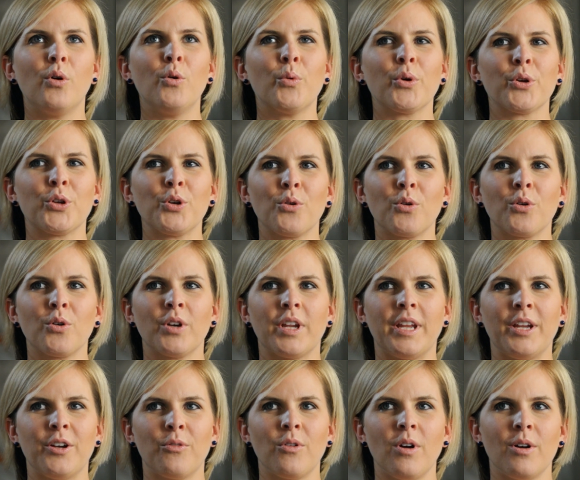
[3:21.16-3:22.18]
Who were your
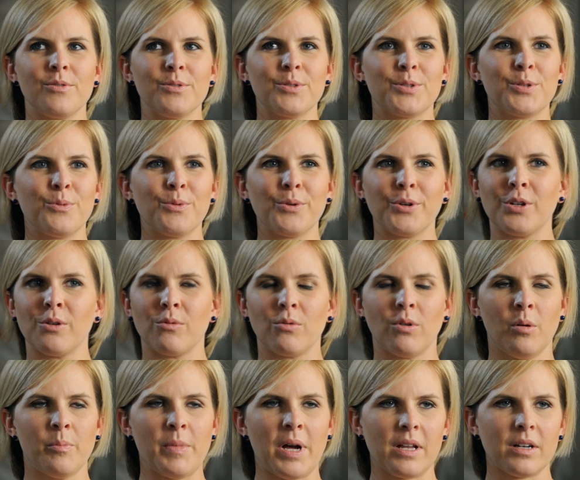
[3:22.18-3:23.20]
heroes? Who were your
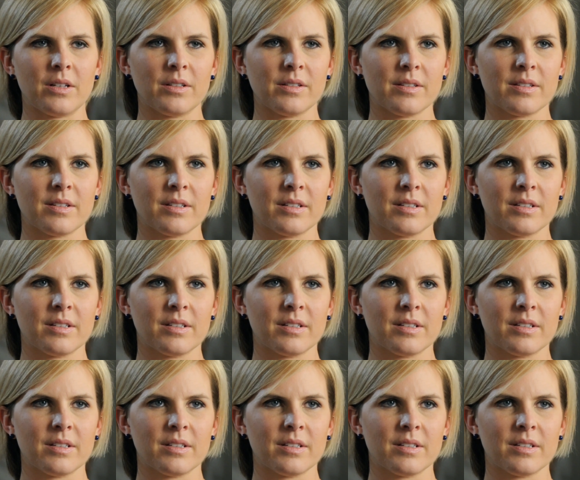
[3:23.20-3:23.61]
role models?